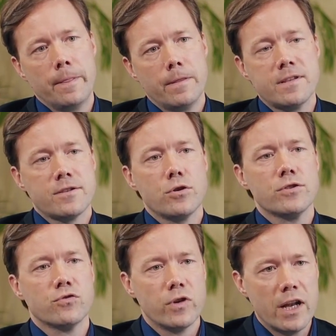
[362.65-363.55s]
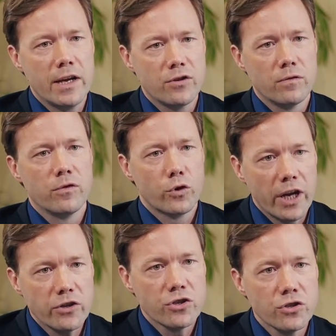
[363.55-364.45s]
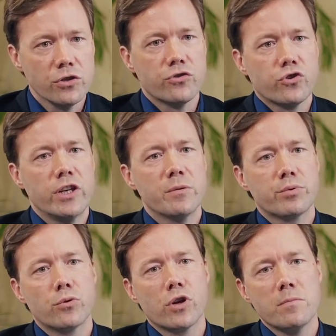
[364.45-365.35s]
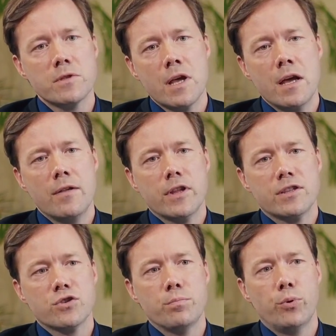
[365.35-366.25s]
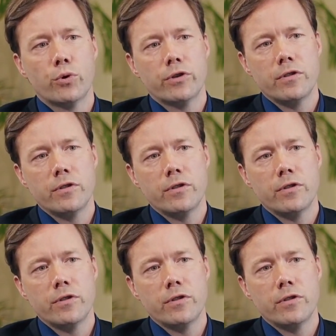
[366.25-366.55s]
This has also relied on vocational training programs that support